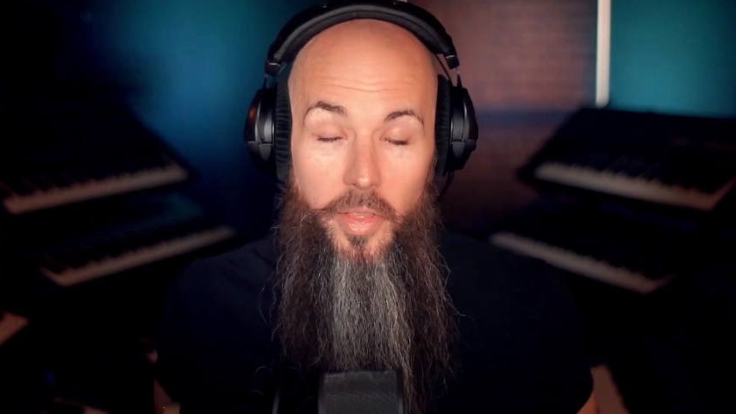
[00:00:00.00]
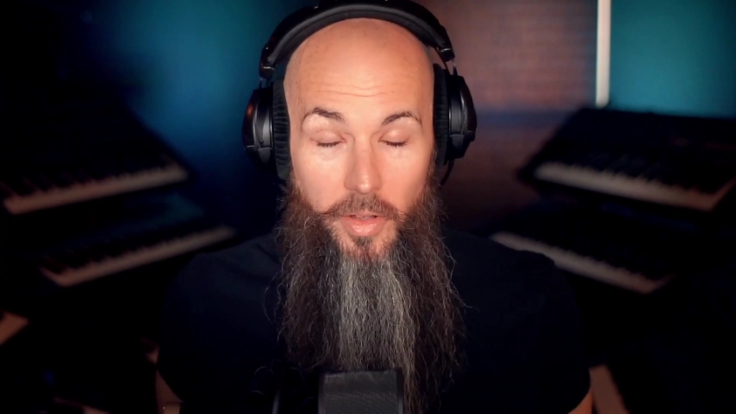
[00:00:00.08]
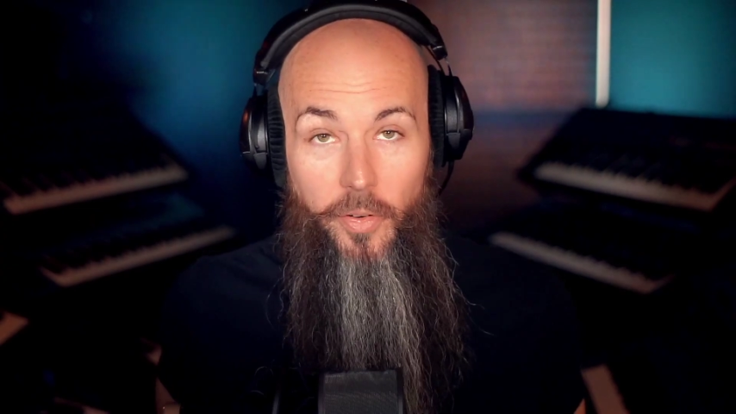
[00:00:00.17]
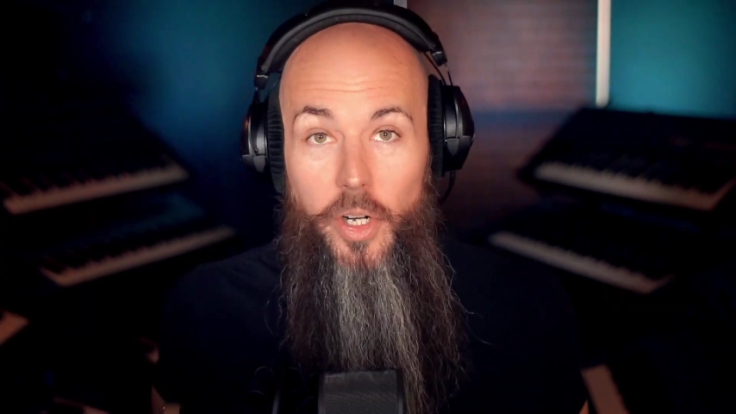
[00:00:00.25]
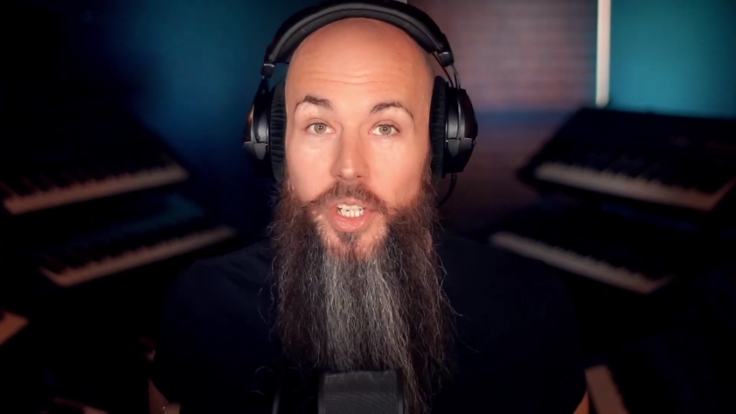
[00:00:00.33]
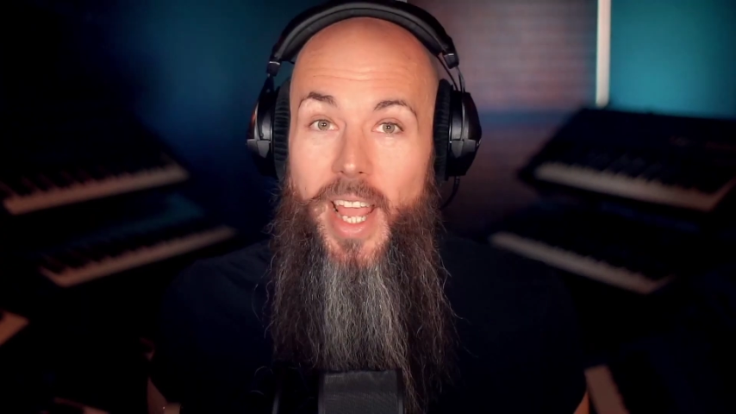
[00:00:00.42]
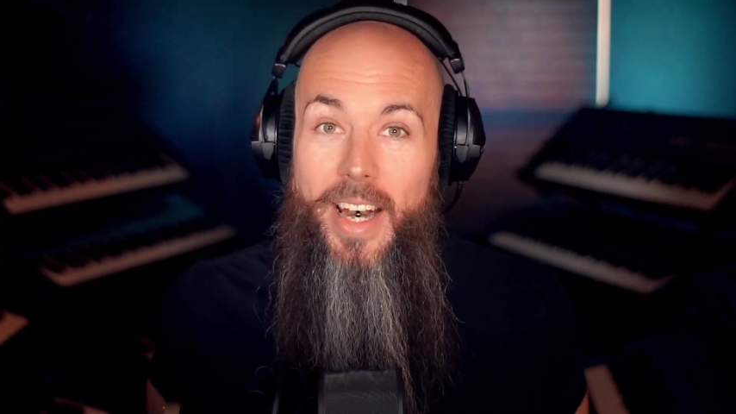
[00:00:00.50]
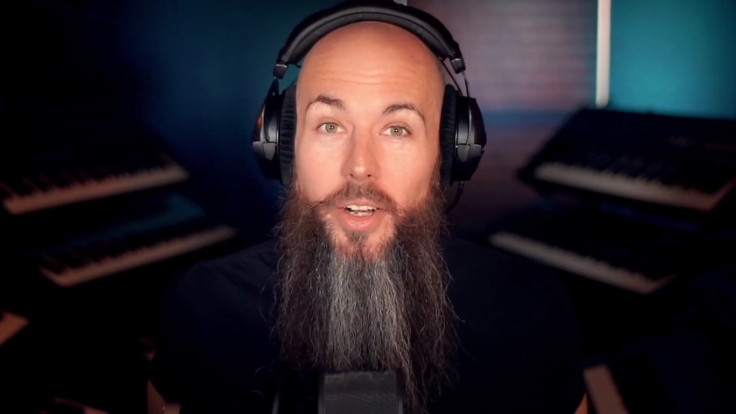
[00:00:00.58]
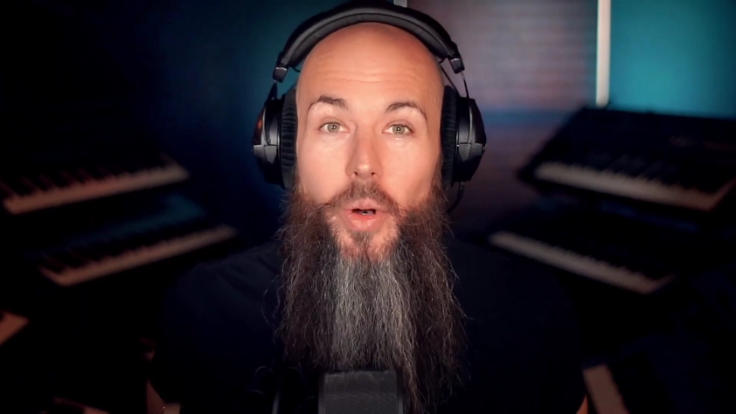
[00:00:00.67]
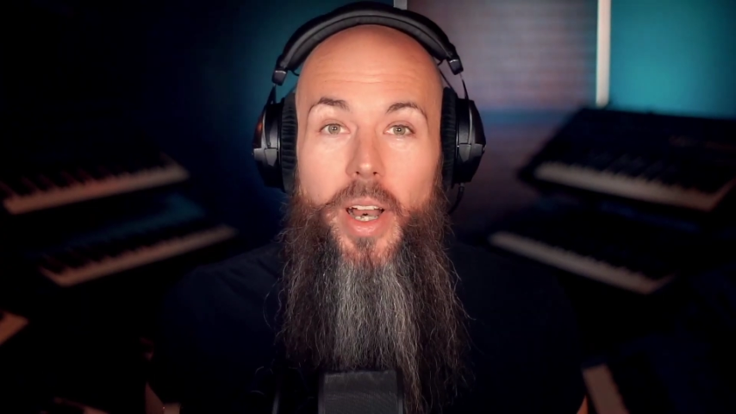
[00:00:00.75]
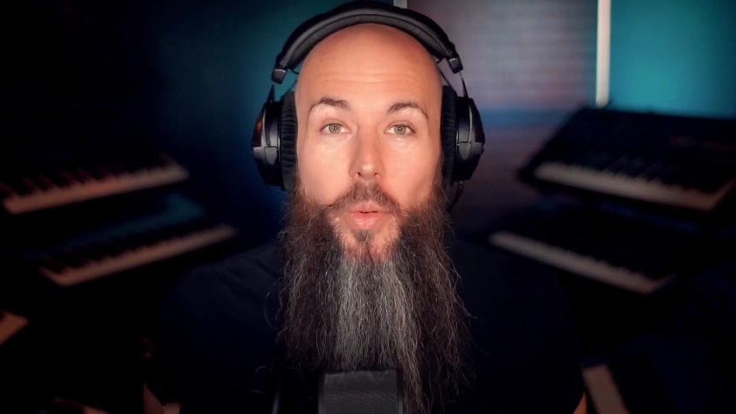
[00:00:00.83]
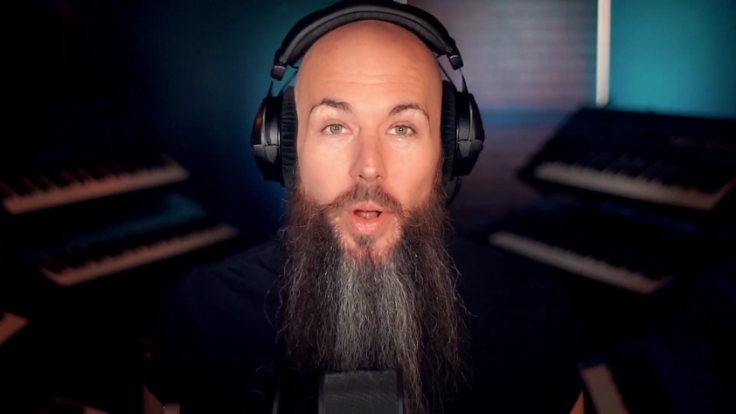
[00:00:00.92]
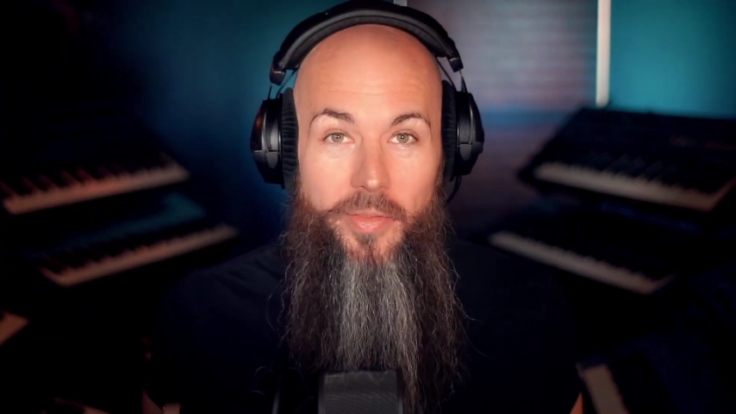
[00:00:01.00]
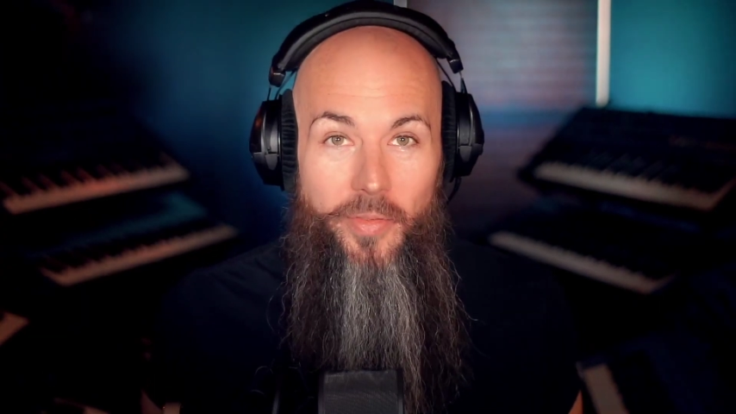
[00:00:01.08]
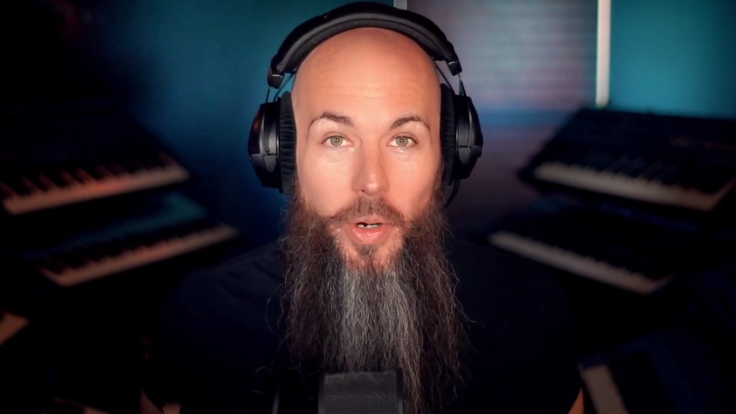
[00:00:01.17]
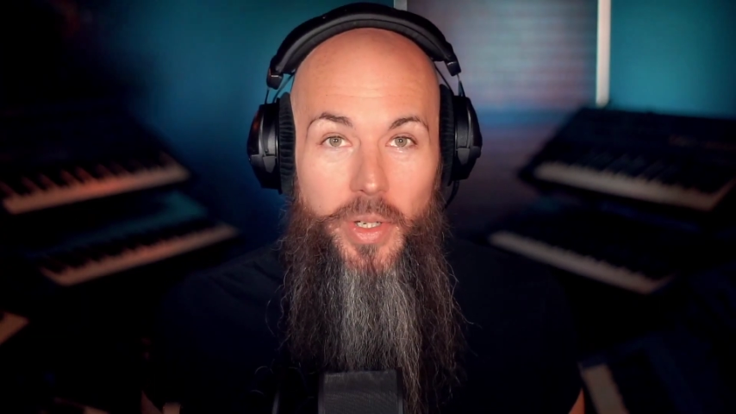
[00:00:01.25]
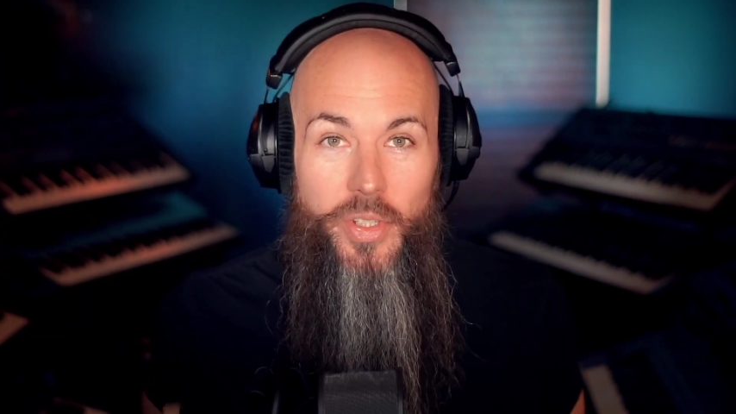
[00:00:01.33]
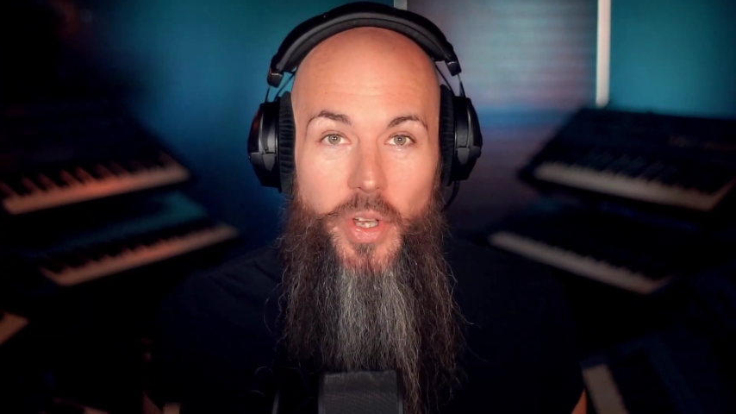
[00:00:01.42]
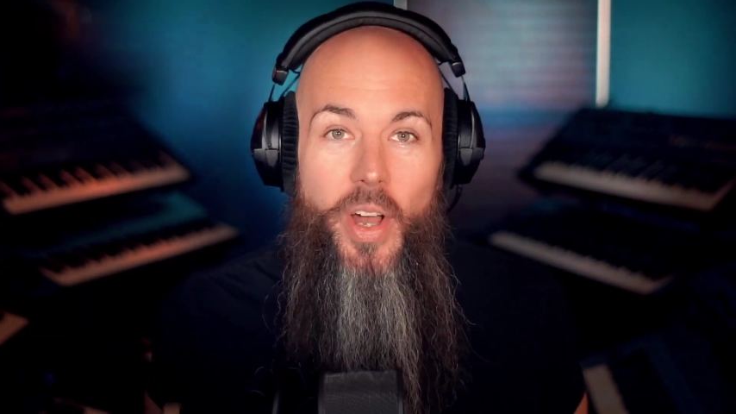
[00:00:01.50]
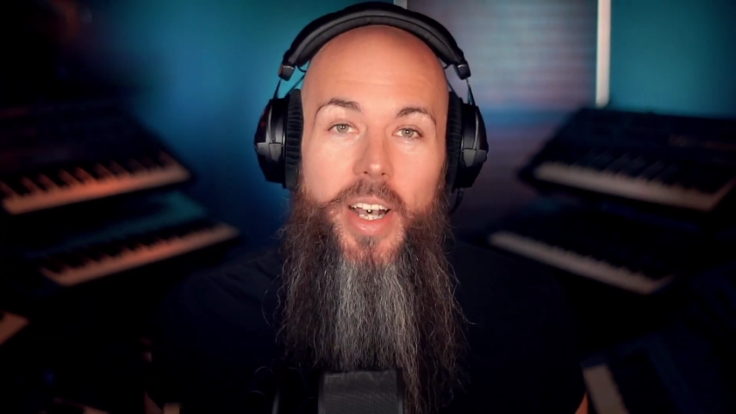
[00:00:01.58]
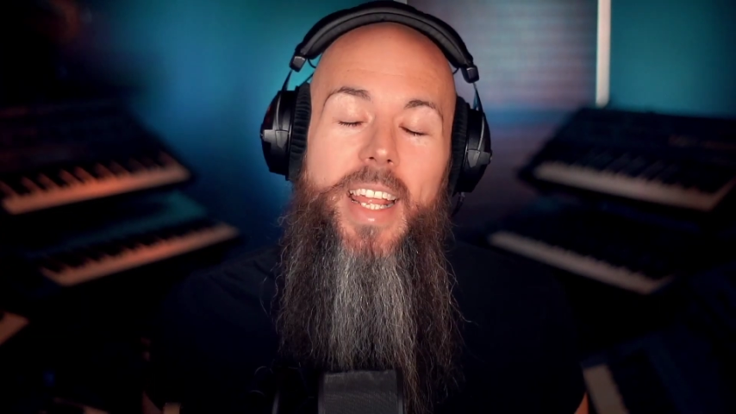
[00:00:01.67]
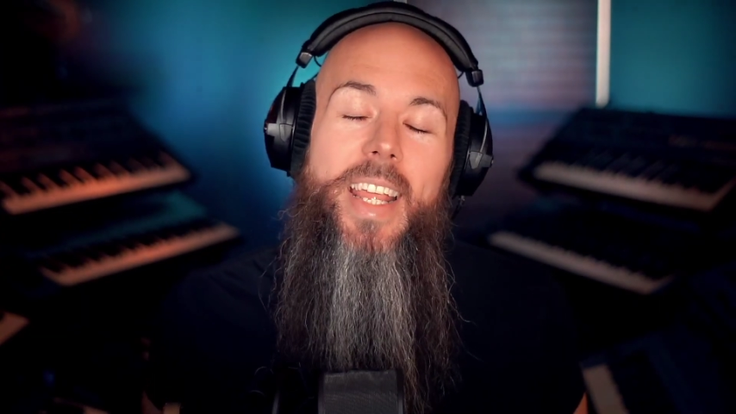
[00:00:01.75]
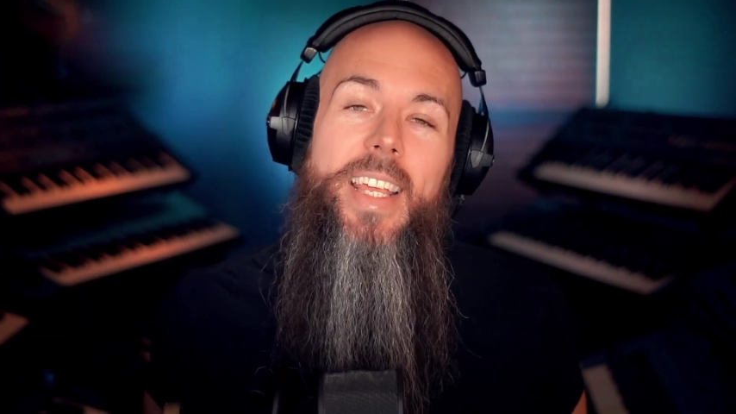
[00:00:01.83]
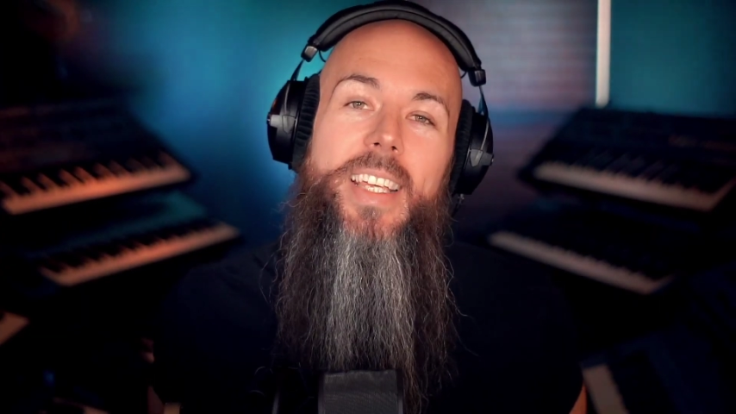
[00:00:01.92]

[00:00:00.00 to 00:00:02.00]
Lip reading: The first category I want to focus on